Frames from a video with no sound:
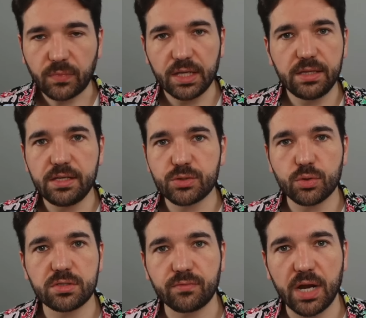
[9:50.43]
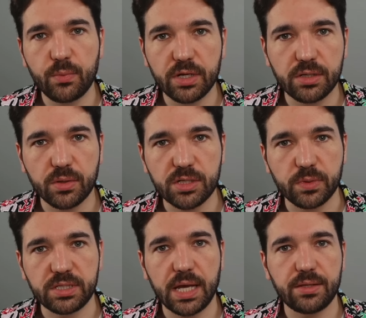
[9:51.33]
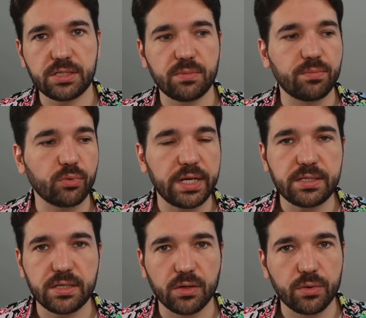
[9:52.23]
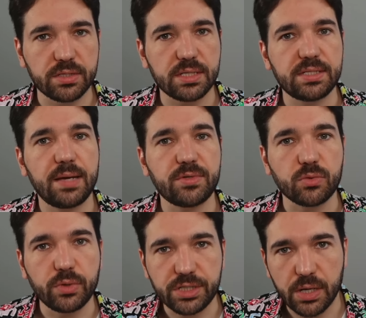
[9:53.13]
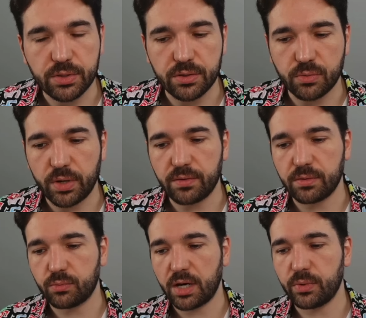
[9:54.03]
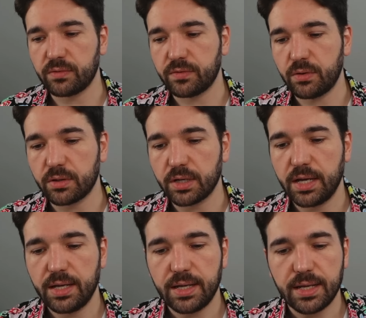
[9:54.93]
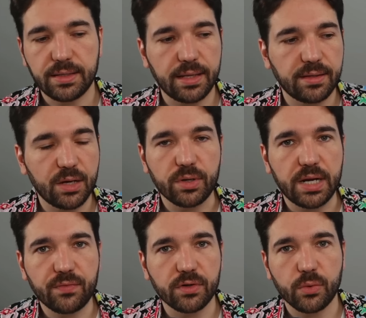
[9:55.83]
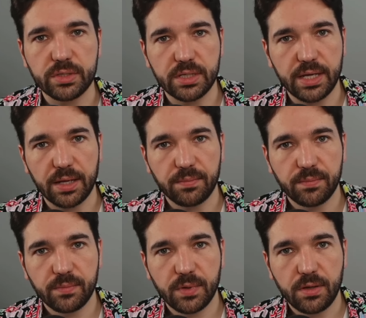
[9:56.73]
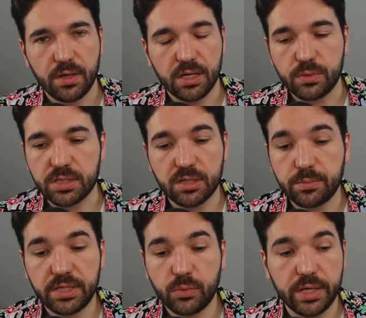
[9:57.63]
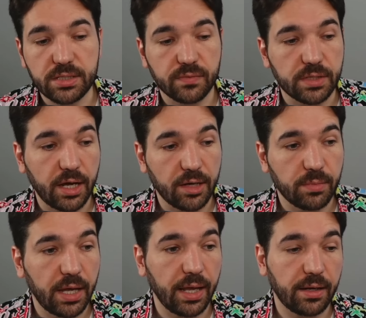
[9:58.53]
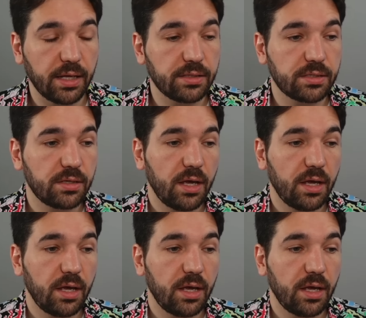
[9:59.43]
in these sorts of right wing endorsements and this embracing or this attempt to reach out to the right right wing voter that they were never going to get. It was a complete waste of time, and it's